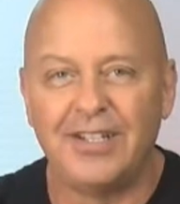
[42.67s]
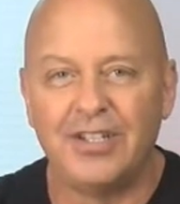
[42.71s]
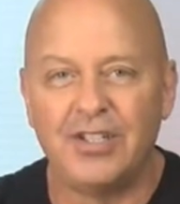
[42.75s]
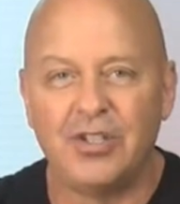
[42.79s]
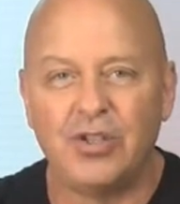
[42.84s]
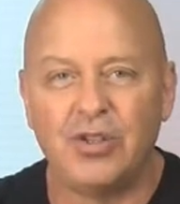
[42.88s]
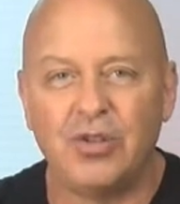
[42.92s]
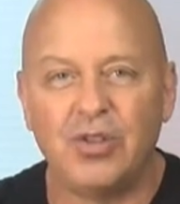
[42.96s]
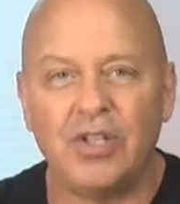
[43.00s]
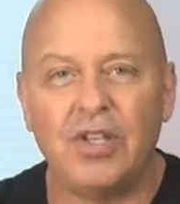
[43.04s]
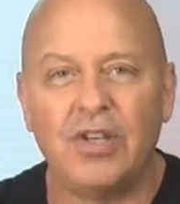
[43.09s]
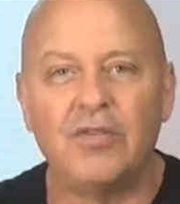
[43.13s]

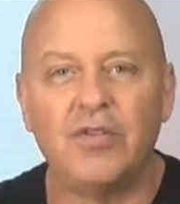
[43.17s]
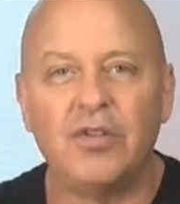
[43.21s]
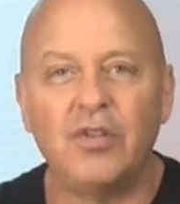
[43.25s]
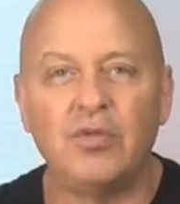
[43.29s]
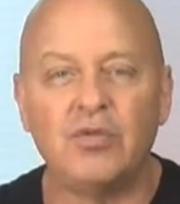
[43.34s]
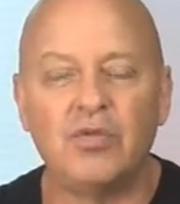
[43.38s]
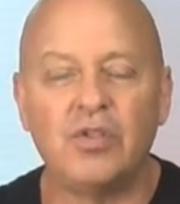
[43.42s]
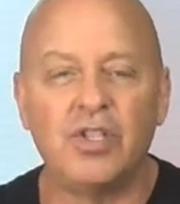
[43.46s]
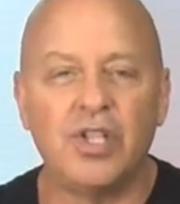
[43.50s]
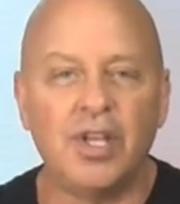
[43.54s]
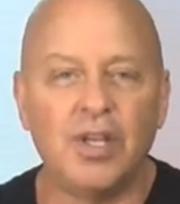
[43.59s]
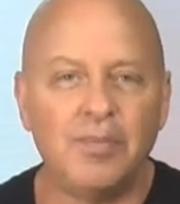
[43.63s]
to give you
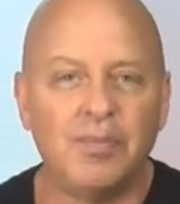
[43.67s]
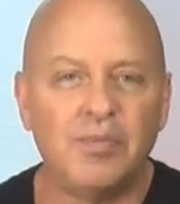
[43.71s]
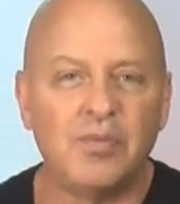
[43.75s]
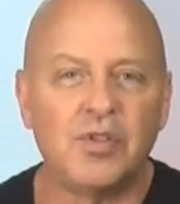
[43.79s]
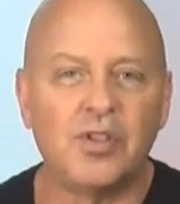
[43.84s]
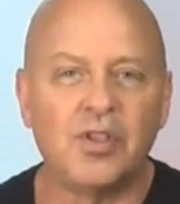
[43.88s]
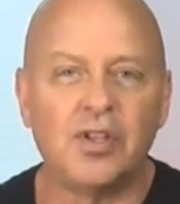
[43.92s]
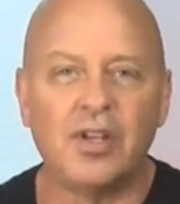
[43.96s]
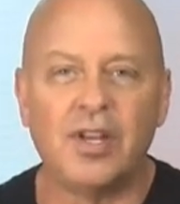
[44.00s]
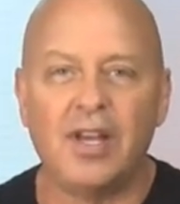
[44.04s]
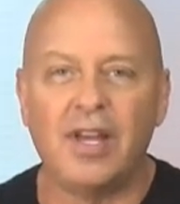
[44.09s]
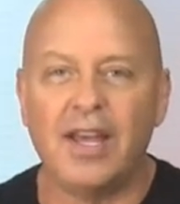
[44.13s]

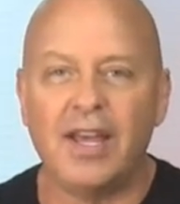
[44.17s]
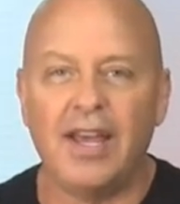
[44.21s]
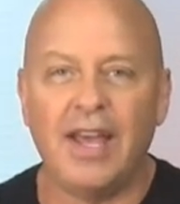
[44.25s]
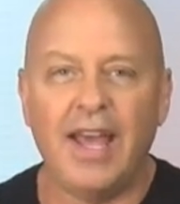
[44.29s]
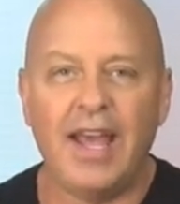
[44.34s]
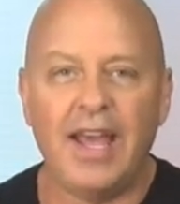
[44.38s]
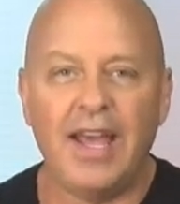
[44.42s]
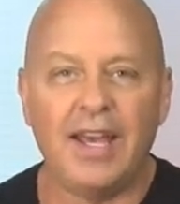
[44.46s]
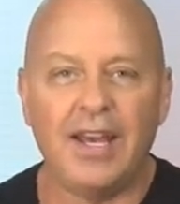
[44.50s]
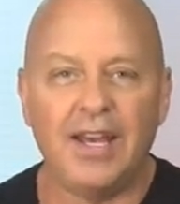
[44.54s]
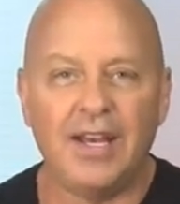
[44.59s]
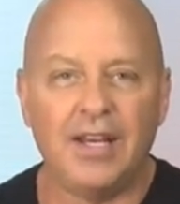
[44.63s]
tips
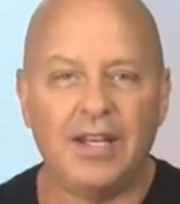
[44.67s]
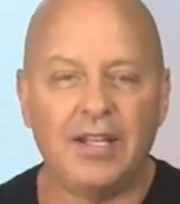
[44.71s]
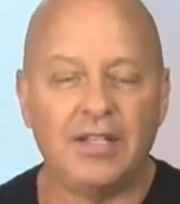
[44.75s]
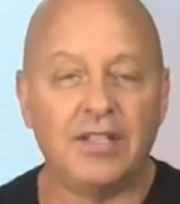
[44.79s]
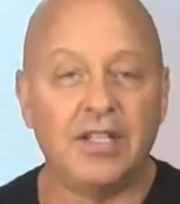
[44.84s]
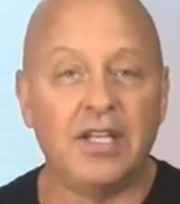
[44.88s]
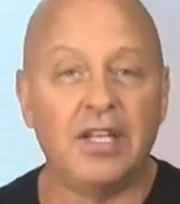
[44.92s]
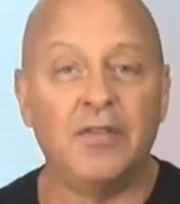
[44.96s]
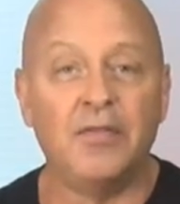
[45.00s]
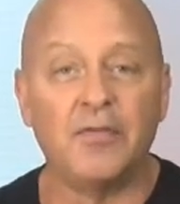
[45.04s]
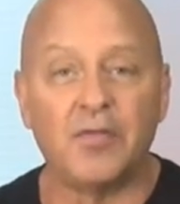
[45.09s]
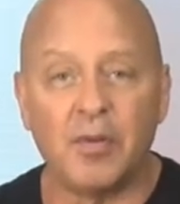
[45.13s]
and
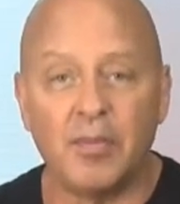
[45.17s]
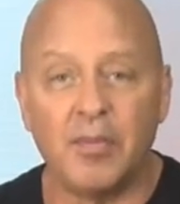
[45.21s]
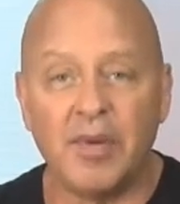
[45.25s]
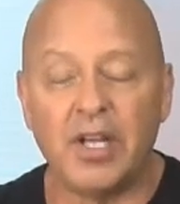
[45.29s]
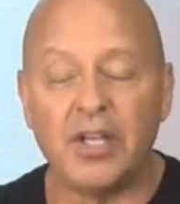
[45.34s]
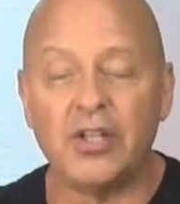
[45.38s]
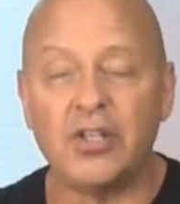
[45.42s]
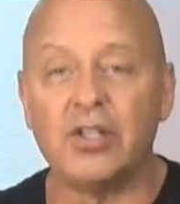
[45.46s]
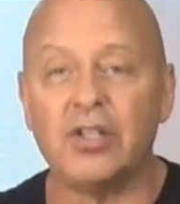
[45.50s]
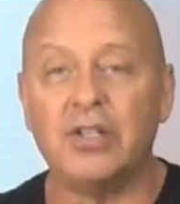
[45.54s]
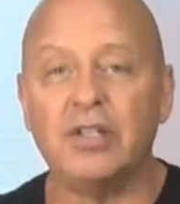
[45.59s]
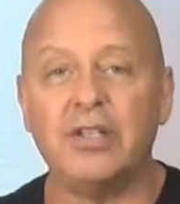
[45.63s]

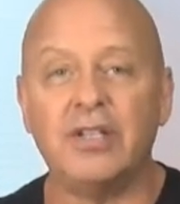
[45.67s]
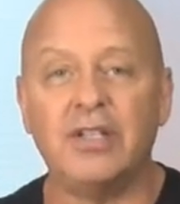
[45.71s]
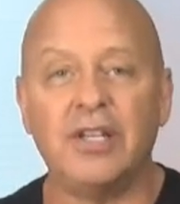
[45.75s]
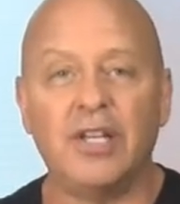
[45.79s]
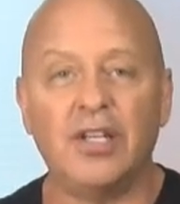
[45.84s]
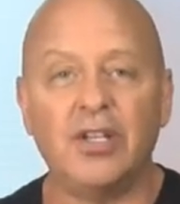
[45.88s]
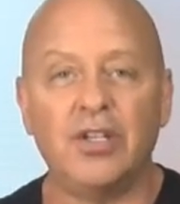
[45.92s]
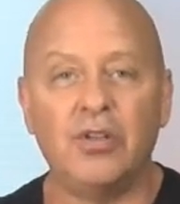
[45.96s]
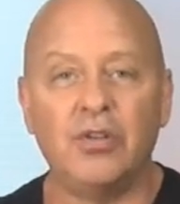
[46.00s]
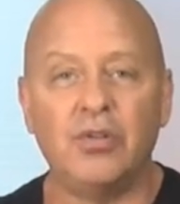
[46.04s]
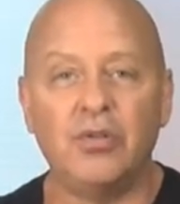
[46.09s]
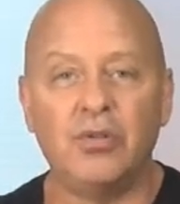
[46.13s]
information
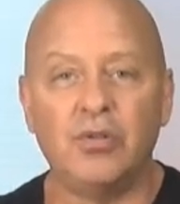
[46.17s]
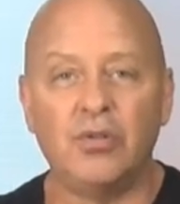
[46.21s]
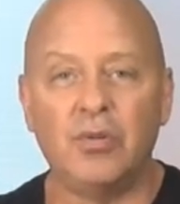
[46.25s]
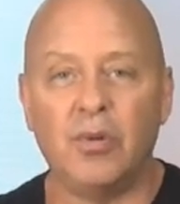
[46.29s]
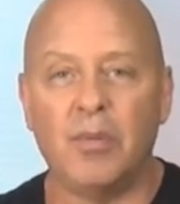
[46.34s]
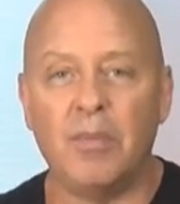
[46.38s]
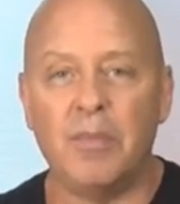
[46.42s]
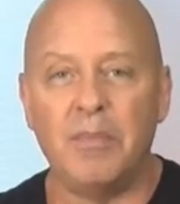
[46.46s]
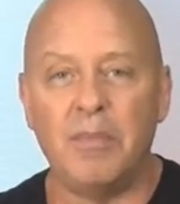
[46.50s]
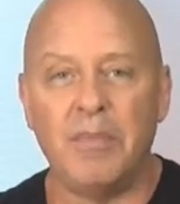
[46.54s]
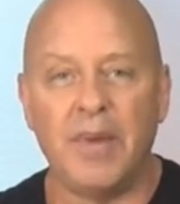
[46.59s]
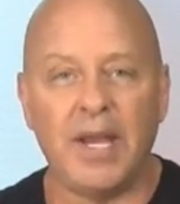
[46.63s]
that you
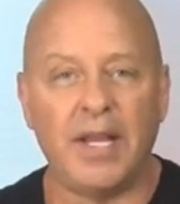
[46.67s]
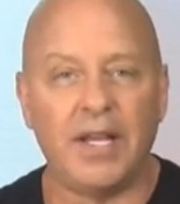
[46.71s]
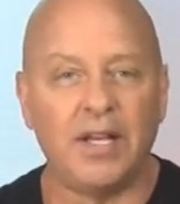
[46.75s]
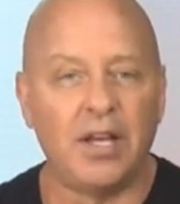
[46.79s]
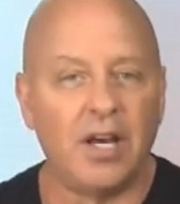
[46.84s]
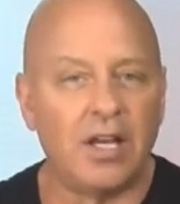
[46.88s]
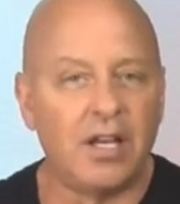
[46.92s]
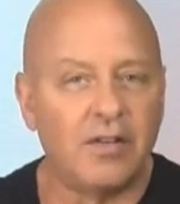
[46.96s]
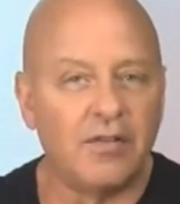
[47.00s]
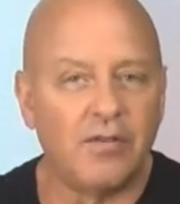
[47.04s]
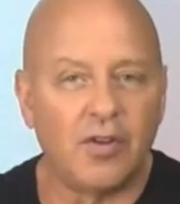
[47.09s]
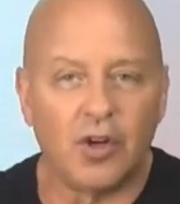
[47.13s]
may
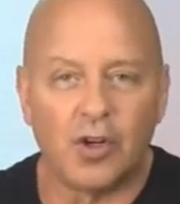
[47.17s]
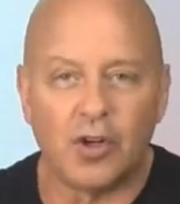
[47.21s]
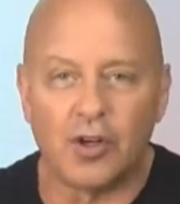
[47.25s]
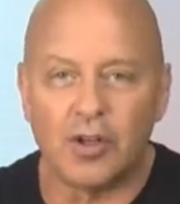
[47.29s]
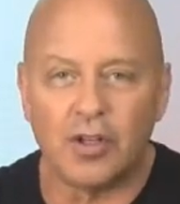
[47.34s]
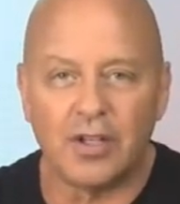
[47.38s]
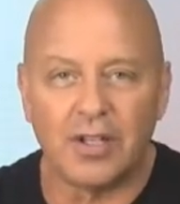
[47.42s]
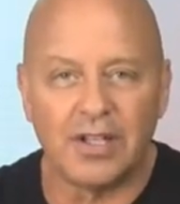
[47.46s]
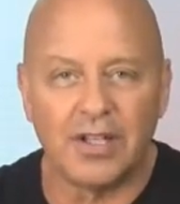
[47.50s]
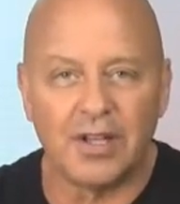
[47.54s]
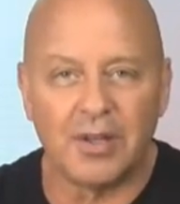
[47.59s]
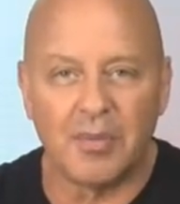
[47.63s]
not have
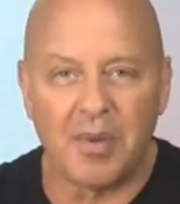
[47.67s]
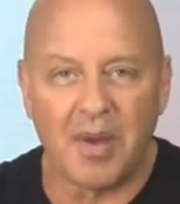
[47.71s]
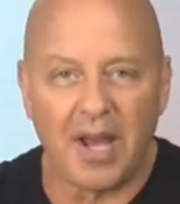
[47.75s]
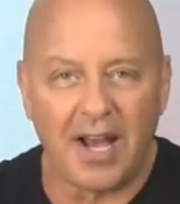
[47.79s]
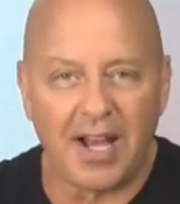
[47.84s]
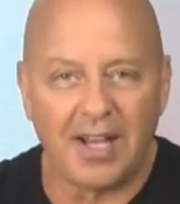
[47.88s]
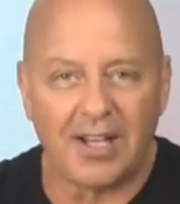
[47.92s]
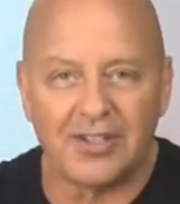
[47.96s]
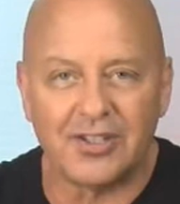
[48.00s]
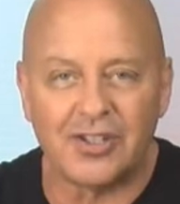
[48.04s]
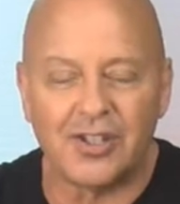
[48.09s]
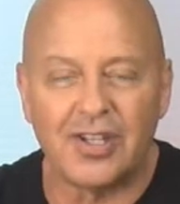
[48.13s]
heard in the
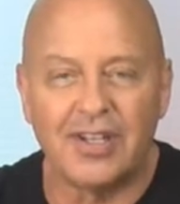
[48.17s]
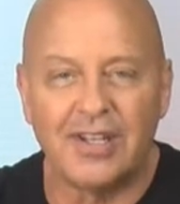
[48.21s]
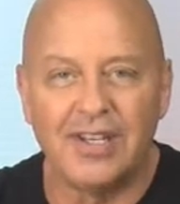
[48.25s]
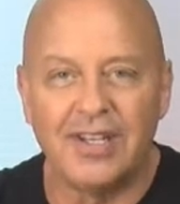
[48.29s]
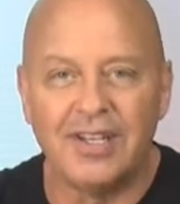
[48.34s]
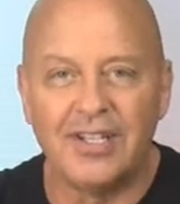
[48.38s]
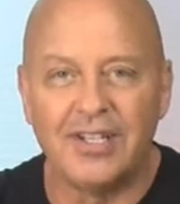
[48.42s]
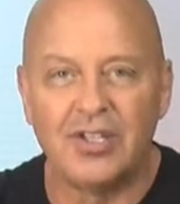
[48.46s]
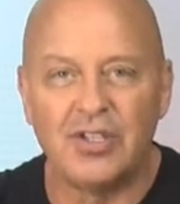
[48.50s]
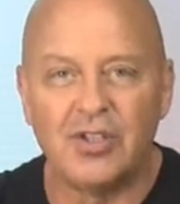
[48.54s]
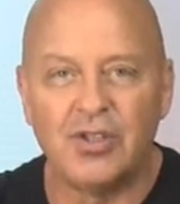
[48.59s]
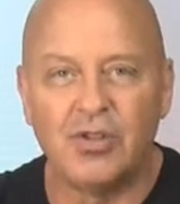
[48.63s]
past,
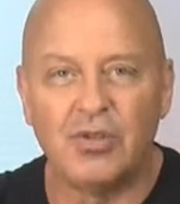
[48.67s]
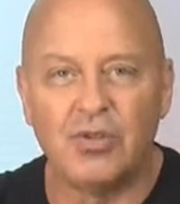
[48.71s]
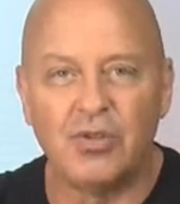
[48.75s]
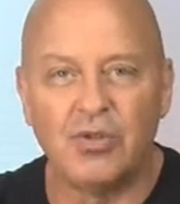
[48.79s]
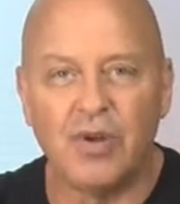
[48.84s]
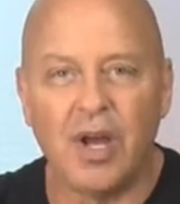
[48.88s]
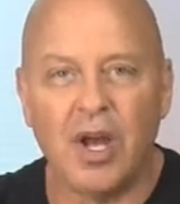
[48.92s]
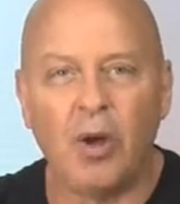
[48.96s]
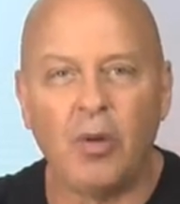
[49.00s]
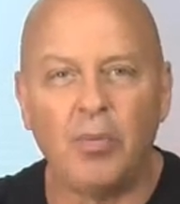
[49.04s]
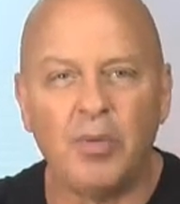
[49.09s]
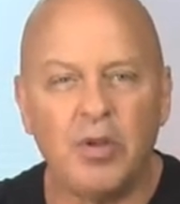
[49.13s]
to
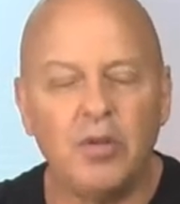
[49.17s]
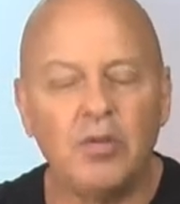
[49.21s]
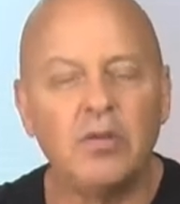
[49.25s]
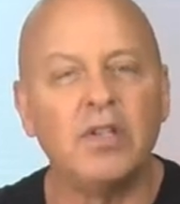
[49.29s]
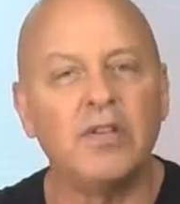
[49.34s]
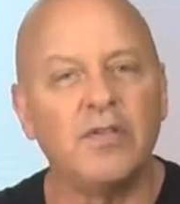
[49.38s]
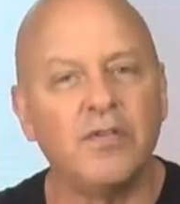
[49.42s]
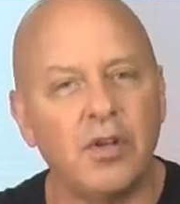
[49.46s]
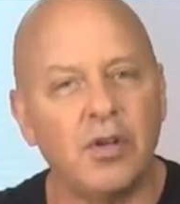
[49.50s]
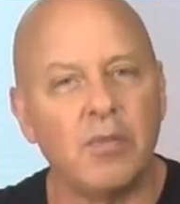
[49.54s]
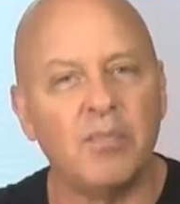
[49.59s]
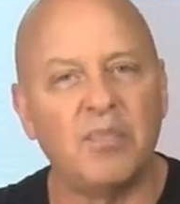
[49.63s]
help you
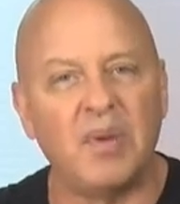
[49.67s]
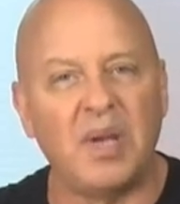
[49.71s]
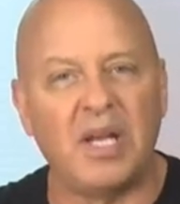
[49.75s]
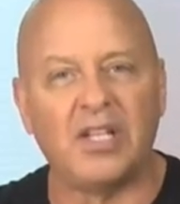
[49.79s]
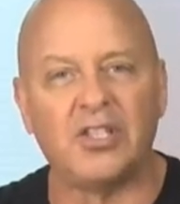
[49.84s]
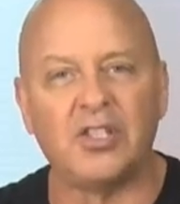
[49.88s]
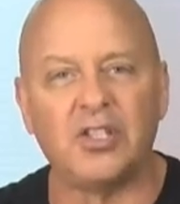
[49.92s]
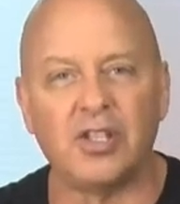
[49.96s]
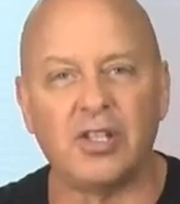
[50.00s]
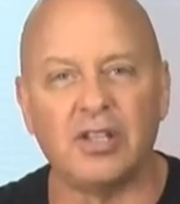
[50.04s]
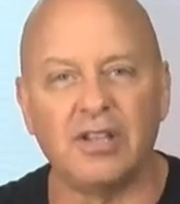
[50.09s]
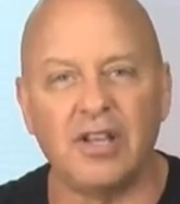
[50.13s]
live your
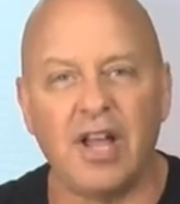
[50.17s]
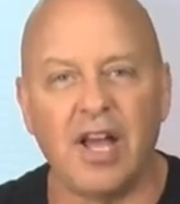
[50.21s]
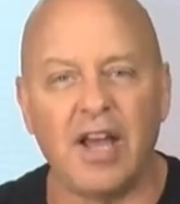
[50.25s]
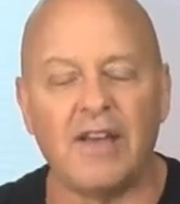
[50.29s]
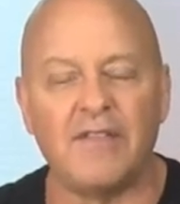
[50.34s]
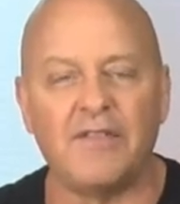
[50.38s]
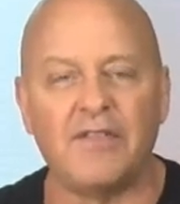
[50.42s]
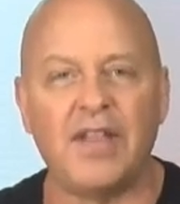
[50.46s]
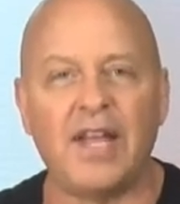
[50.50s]
best life.